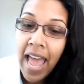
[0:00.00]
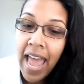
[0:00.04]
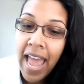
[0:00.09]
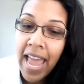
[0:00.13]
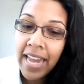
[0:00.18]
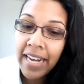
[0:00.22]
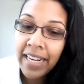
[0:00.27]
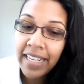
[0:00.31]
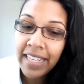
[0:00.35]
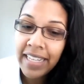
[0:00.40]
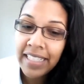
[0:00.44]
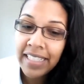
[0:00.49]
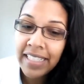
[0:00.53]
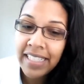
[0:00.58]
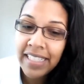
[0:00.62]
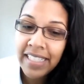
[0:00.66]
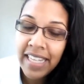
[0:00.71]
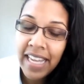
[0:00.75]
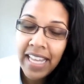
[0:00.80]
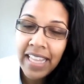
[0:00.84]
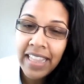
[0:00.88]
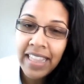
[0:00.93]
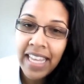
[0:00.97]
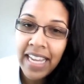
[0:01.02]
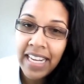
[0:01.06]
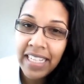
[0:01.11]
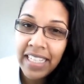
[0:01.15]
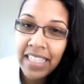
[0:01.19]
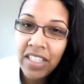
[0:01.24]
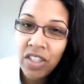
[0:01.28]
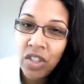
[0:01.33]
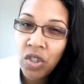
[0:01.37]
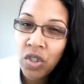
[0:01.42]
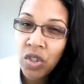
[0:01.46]
And it's said that
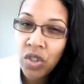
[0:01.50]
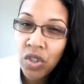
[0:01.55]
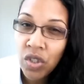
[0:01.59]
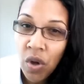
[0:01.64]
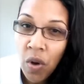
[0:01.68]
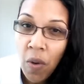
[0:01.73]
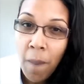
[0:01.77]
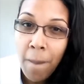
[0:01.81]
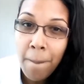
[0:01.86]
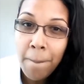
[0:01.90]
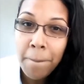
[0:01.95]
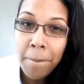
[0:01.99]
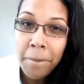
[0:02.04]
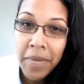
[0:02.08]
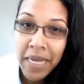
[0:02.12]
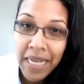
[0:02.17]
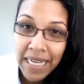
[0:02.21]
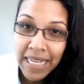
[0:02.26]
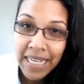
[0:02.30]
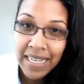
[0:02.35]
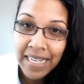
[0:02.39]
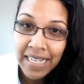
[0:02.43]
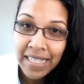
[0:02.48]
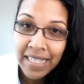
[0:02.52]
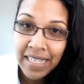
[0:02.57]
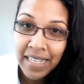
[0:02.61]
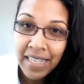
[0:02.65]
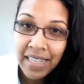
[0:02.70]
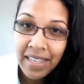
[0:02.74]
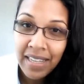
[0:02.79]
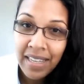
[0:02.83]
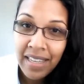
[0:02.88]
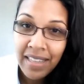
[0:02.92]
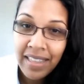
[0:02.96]
he's so
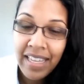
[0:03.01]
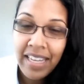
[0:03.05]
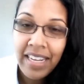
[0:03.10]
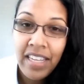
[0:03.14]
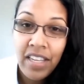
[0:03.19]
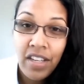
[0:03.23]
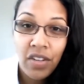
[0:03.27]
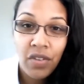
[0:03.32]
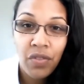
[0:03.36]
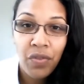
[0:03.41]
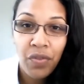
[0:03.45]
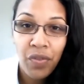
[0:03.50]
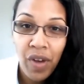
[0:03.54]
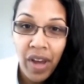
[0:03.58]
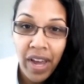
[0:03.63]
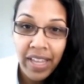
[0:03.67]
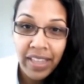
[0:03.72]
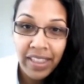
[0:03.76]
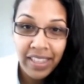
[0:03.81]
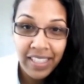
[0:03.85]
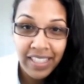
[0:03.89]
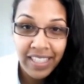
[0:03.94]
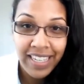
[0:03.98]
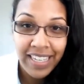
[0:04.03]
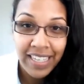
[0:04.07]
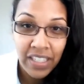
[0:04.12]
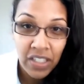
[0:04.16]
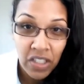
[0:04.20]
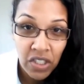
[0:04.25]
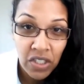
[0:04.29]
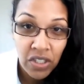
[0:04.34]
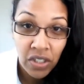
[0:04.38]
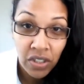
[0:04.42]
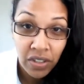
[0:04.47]
mean that he can find the
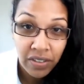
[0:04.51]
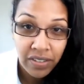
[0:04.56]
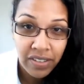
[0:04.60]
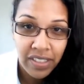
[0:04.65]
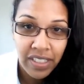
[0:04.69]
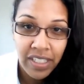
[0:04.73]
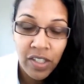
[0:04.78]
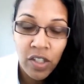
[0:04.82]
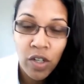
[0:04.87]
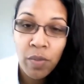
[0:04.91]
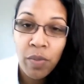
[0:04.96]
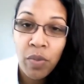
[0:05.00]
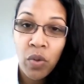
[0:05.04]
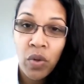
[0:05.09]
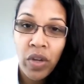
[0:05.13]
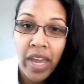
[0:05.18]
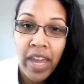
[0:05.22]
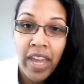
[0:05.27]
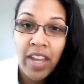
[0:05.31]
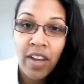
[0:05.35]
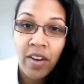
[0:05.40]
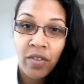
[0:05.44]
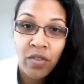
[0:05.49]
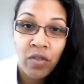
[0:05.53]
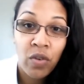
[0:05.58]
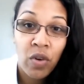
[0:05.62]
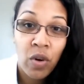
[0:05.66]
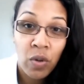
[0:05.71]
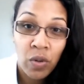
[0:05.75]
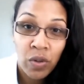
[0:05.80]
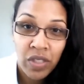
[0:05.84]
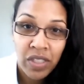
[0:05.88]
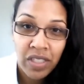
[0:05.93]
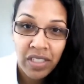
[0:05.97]
insult in a bouquet of
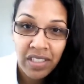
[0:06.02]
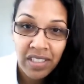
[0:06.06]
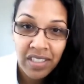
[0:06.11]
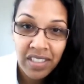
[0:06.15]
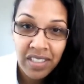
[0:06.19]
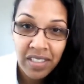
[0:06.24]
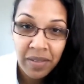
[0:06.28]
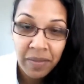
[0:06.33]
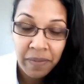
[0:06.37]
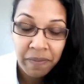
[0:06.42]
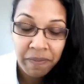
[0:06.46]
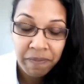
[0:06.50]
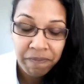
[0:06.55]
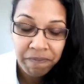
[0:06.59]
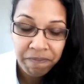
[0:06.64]
roses.